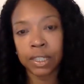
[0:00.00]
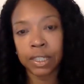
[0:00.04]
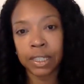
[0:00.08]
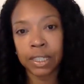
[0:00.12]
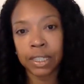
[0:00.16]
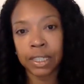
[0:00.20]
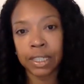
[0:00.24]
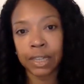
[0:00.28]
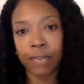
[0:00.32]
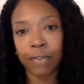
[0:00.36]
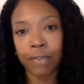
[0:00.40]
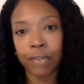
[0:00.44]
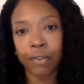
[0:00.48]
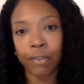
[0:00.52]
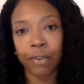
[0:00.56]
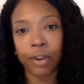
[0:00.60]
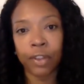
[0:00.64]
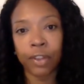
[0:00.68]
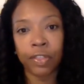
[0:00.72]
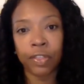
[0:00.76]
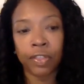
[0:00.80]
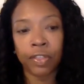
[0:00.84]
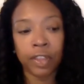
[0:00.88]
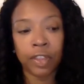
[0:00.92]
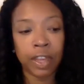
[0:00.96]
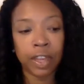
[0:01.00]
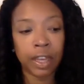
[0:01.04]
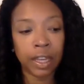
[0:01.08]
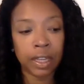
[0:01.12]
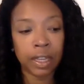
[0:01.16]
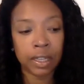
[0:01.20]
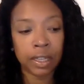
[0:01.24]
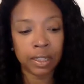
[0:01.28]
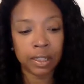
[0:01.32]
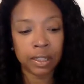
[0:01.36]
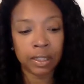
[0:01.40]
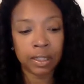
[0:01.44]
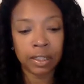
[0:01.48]
different
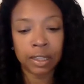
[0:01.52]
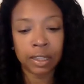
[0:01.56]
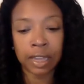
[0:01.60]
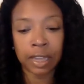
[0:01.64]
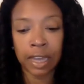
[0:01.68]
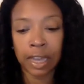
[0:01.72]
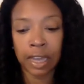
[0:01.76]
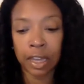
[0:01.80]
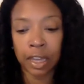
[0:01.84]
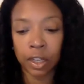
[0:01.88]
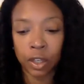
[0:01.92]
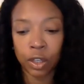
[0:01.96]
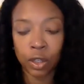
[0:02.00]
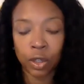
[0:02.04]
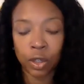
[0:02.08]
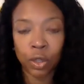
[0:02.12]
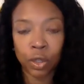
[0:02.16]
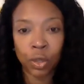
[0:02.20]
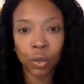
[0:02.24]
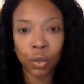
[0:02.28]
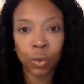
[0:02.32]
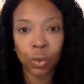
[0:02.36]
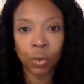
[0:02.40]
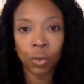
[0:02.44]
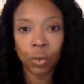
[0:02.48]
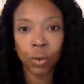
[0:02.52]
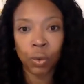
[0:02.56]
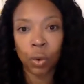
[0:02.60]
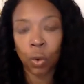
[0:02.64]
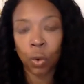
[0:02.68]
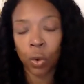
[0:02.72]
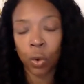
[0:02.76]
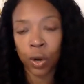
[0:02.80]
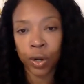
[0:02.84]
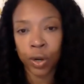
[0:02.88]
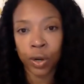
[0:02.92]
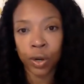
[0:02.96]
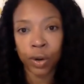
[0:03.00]
things that you
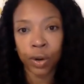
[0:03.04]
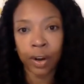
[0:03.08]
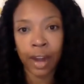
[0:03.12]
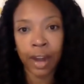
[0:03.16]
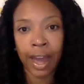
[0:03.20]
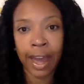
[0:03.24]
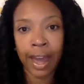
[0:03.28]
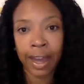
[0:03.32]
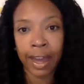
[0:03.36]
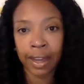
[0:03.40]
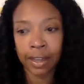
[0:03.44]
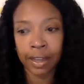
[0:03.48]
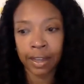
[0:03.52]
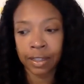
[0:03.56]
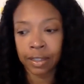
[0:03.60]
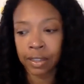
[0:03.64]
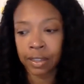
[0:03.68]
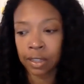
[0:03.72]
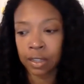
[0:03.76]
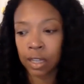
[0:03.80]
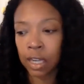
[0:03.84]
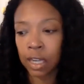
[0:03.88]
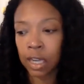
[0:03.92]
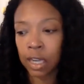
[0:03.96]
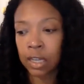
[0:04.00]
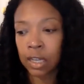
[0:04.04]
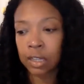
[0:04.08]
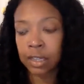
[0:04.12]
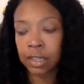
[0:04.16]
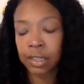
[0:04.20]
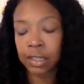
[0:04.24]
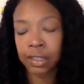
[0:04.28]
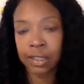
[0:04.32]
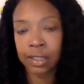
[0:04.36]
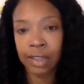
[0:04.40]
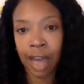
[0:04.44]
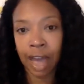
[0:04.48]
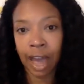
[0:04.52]
or your ex
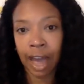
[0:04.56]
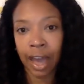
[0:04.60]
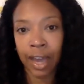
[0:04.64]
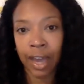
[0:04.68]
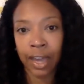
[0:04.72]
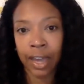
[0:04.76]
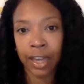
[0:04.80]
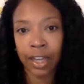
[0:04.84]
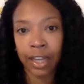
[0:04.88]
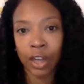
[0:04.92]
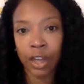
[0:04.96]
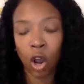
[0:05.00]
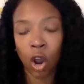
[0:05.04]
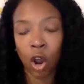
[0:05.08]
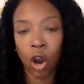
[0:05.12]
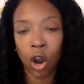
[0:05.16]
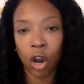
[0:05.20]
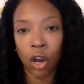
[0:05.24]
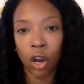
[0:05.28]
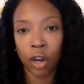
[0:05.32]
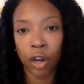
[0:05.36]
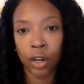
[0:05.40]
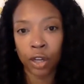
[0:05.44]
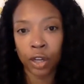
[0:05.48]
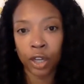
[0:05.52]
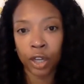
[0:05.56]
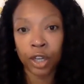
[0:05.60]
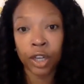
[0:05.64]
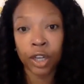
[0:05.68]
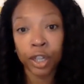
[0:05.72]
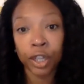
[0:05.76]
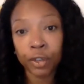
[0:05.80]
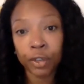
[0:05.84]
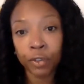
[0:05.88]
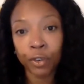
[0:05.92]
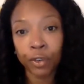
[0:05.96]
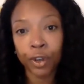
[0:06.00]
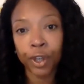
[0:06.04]
decide are
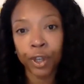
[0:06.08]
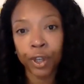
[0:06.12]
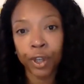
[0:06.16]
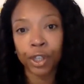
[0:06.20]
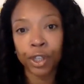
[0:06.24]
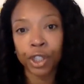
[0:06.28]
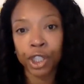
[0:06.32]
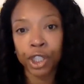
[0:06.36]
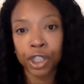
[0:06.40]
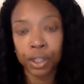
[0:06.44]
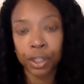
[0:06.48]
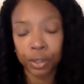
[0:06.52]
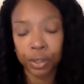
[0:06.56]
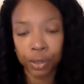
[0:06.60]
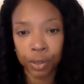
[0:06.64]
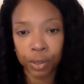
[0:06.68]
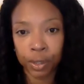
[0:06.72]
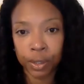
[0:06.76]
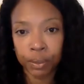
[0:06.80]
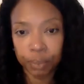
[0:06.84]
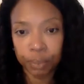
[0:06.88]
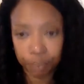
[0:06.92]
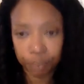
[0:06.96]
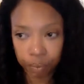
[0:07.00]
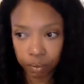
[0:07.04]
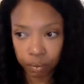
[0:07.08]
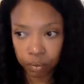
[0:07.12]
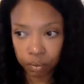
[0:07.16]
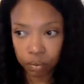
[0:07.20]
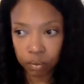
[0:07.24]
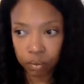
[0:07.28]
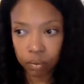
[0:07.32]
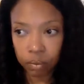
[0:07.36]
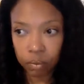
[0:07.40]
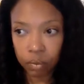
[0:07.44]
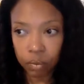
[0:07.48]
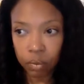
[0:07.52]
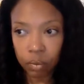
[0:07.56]
good for your children.
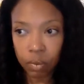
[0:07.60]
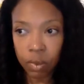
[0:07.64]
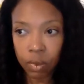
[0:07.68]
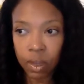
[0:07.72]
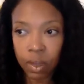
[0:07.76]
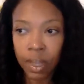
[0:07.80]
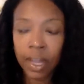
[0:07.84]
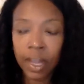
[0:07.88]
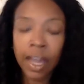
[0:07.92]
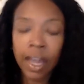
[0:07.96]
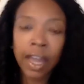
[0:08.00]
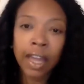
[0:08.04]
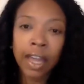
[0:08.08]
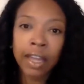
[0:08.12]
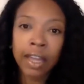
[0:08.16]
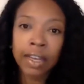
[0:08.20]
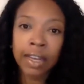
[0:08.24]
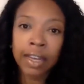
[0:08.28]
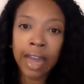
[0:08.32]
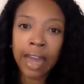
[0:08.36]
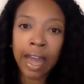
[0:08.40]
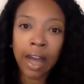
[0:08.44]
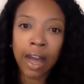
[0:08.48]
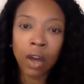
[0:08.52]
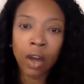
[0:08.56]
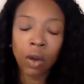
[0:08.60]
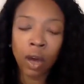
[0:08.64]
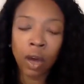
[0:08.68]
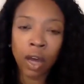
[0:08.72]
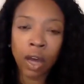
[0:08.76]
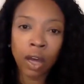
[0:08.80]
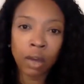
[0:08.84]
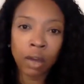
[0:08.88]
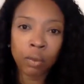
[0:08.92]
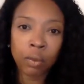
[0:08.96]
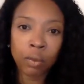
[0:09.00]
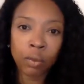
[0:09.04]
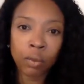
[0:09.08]
Now,
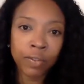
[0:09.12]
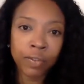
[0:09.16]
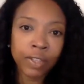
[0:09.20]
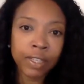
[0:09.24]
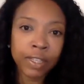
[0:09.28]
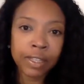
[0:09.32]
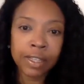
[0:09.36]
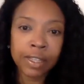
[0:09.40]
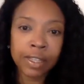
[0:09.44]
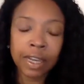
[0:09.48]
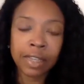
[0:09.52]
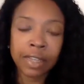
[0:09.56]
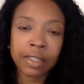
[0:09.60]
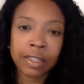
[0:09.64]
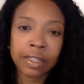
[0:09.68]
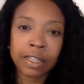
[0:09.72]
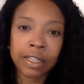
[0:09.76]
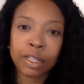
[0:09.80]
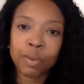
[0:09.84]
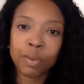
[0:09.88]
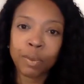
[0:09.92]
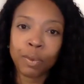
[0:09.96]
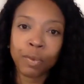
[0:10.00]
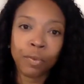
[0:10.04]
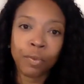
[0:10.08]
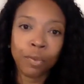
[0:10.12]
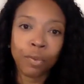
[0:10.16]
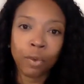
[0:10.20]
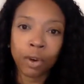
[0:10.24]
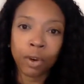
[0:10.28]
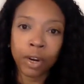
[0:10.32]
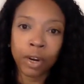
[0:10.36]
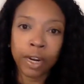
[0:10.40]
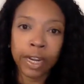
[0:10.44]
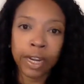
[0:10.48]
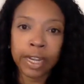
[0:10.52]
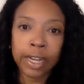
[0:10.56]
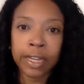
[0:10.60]
we've discussed this
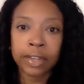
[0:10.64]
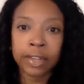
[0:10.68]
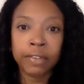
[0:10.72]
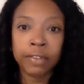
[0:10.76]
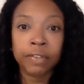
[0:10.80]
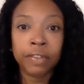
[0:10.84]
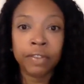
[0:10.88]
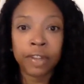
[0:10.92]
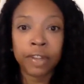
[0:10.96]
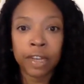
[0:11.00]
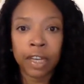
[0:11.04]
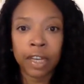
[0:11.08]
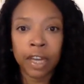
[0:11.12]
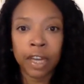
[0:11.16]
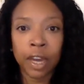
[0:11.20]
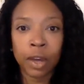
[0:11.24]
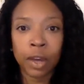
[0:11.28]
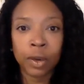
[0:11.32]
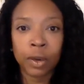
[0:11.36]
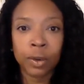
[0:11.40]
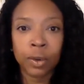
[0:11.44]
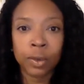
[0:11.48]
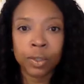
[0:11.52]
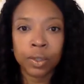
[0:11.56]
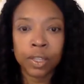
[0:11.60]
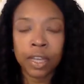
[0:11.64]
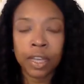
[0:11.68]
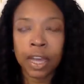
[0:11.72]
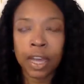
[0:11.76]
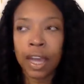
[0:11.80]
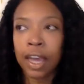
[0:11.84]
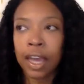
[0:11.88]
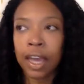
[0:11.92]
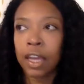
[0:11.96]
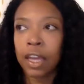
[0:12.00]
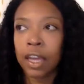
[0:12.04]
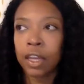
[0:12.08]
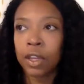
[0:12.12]
before in videos.
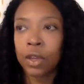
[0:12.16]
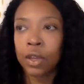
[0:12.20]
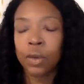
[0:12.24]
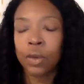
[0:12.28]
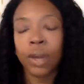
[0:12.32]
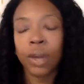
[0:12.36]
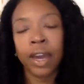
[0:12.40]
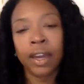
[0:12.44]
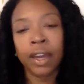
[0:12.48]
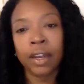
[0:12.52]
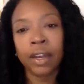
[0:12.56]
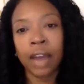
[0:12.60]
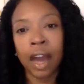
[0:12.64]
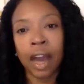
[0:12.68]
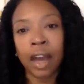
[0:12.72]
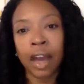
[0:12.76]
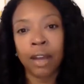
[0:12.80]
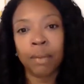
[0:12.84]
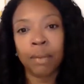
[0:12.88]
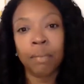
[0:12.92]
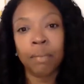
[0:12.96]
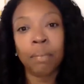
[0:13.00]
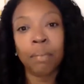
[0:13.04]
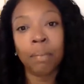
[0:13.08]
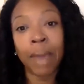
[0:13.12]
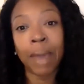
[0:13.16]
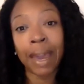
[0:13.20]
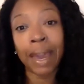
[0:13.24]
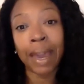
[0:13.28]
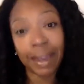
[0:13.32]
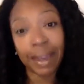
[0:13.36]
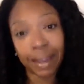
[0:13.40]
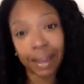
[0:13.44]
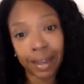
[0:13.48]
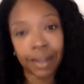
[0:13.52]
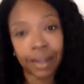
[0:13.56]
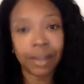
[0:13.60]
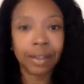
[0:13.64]
You cannot
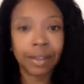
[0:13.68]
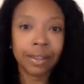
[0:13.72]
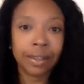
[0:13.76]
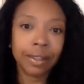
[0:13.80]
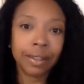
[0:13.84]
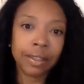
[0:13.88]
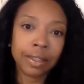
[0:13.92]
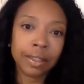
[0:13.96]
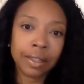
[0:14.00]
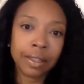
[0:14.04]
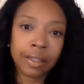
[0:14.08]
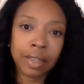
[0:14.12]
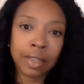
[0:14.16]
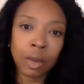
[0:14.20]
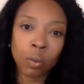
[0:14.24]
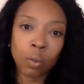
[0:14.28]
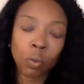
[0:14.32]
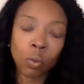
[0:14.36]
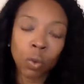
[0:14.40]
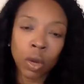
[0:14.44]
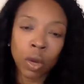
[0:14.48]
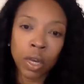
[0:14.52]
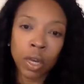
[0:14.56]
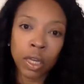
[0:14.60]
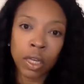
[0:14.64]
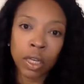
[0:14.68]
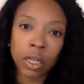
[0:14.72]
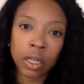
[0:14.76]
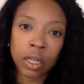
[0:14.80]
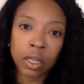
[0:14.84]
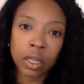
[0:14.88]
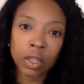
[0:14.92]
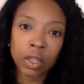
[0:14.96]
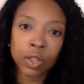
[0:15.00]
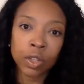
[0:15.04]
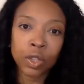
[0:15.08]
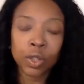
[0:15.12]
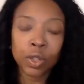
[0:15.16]
make
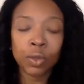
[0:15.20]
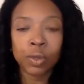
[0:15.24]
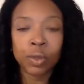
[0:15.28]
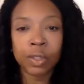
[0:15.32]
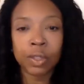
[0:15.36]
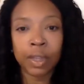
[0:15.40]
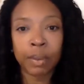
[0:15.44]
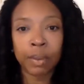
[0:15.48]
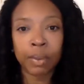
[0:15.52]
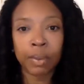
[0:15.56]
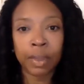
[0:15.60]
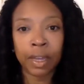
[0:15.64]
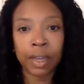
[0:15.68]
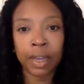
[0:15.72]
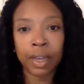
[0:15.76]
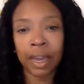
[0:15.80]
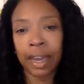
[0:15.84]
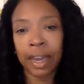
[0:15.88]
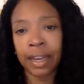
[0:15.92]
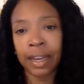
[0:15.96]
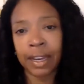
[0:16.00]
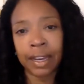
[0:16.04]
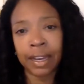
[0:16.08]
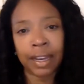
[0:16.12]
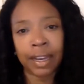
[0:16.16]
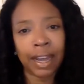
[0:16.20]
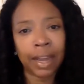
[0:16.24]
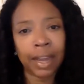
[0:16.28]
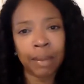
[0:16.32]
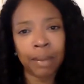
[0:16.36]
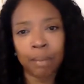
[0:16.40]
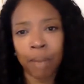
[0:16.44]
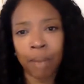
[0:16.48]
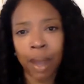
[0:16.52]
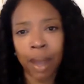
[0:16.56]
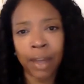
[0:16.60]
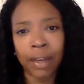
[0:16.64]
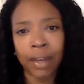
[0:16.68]
someone do something, and it
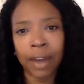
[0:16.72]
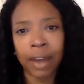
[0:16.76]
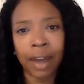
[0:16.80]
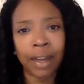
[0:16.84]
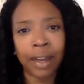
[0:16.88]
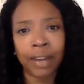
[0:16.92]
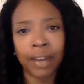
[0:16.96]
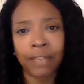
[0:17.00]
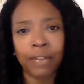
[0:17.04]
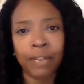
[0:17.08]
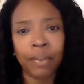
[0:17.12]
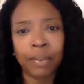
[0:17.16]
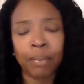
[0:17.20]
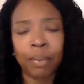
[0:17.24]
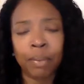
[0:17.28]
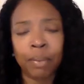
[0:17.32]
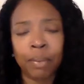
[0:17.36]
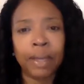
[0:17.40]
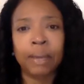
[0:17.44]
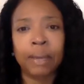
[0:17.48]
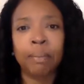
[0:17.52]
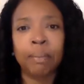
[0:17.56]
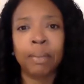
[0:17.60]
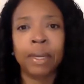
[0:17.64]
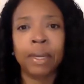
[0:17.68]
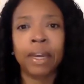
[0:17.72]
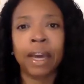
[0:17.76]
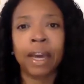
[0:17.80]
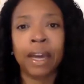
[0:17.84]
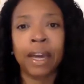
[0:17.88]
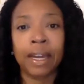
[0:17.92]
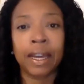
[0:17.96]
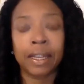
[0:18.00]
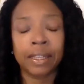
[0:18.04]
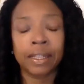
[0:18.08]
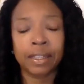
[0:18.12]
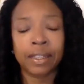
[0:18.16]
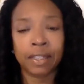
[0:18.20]
might not even be
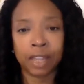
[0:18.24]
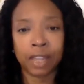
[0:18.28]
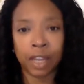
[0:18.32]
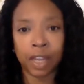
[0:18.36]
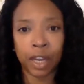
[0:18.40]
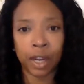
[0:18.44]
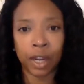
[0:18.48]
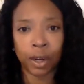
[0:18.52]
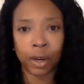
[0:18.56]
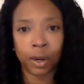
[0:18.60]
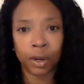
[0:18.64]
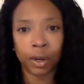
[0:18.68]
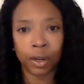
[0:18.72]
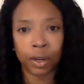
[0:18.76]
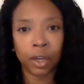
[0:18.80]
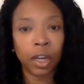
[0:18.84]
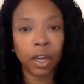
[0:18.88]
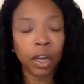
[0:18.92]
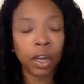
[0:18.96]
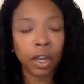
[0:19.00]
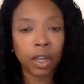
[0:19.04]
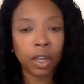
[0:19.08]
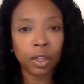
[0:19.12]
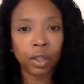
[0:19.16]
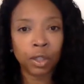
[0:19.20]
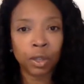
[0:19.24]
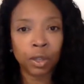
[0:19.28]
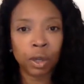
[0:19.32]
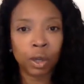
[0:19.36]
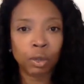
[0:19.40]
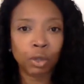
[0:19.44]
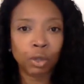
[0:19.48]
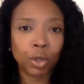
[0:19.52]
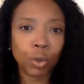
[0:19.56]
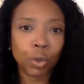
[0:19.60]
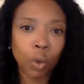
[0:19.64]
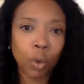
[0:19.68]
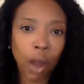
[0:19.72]
because they're,
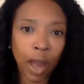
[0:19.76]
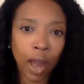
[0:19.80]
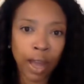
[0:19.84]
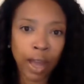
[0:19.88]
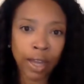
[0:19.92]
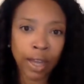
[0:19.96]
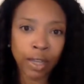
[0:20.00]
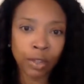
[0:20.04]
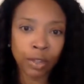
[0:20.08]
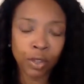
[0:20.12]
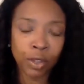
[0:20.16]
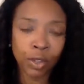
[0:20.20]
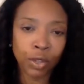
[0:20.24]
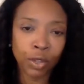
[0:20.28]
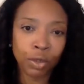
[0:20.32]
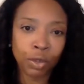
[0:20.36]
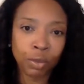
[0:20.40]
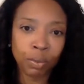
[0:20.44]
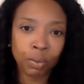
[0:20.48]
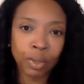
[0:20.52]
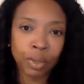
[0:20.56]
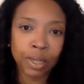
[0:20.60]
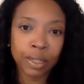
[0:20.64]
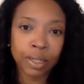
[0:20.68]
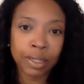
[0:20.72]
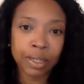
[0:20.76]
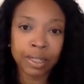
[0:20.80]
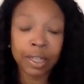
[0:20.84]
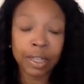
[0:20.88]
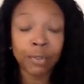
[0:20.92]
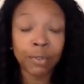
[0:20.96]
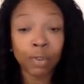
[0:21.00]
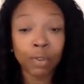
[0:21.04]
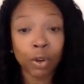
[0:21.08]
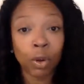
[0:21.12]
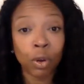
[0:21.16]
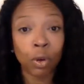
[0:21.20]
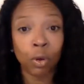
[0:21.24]
trying to be
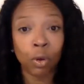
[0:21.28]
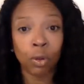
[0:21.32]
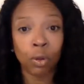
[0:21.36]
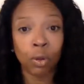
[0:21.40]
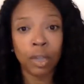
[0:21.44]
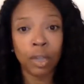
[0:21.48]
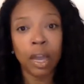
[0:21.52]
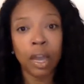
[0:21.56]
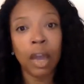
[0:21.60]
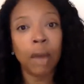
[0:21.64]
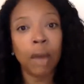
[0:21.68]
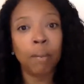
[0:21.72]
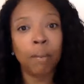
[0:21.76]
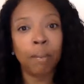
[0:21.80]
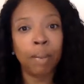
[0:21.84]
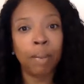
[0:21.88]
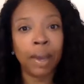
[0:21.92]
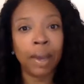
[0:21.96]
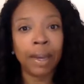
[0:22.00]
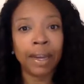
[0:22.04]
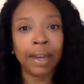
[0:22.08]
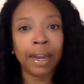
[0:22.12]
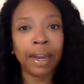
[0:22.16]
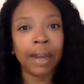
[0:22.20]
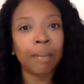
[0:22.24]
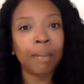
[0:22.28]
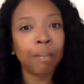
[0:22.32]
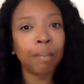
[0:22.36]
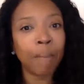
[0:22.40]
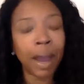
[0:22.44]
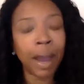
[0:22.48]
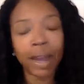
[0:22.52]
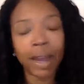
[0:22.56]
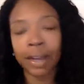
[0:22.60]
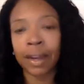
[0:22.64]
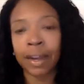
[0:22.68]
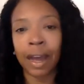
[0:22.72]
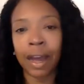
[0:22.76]
difficult, but it
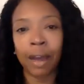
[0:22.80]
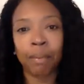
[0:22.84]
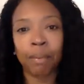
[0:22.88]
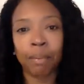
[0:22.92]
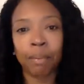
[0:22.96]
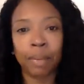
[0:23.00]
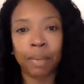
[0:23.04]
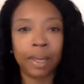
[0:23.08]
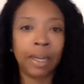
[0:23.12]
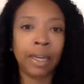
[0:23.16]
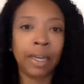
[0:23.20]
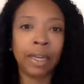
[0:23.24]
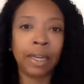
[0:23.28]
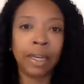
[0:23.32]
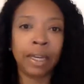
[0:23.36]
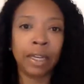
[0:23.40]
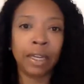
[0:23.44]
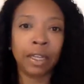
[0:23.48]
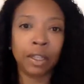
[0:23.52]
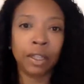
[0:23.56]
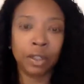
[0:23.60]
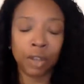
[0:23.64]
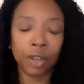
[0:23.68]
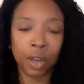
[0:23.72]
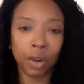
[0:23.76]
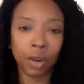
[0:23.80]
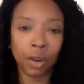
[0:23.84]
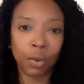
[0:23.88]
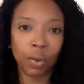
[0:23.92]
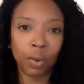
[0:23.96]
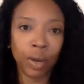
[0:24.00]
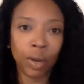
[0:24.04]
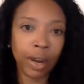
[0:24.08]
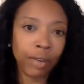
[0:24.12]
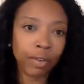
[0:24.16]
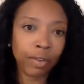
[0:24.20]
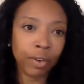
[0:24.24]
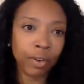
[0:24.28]
might not be,
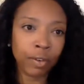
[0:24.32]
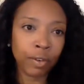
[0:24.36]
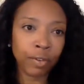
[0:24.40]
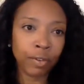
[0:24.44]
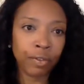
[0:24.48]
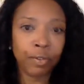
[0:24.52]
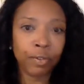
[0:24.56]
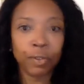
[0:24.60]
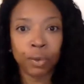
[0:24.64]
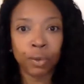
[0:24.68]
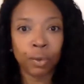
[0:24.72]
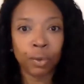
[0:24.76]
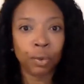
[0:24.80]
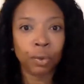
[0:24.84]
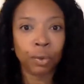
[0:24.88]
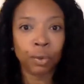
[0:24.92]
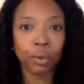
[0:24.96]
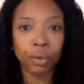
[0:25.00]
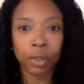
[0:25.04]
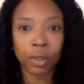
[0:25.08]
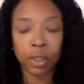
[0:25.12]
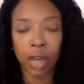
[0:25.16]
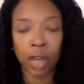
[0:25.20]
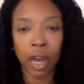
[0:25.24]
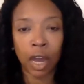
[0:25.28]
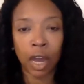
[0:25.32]
whatever food